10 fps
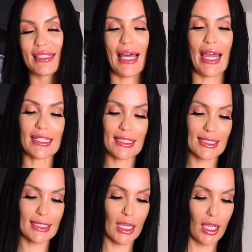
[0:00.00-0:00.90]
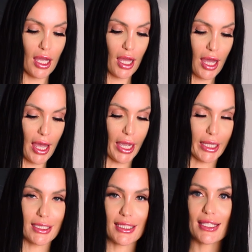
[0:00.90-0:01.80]
sets
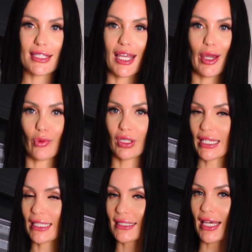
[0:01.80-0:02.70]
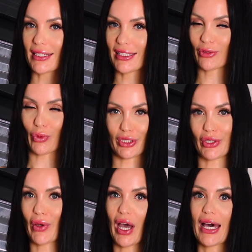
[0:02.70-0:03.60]
and I'm really excited what
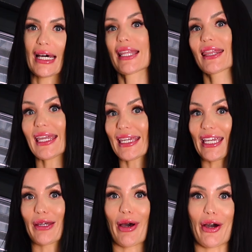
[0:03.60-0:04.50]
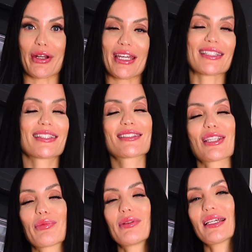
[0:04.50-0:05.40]
you are thinking about it.
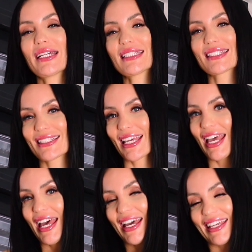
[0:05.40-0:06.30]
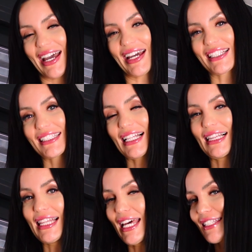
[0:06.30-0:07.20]
So please, guys,
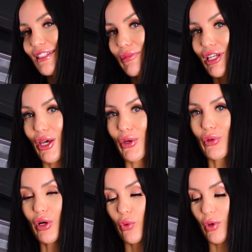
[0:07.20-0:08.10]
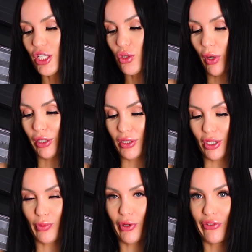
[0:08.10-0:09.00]
let me know which one do
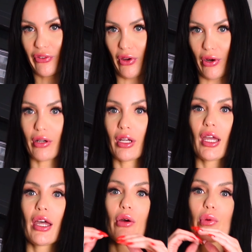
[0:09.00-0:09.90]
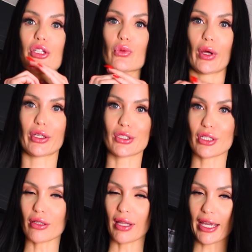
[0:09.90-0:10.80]
you prefer? Which one do
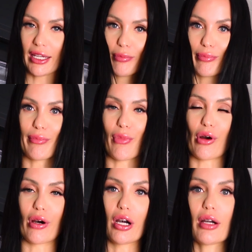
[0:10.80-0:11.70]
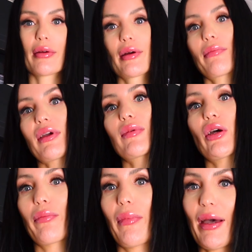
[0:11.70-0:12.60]
you like more? Maybe
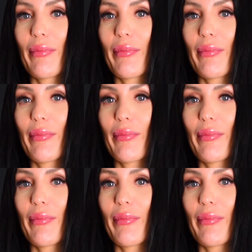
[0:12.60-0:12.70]
on my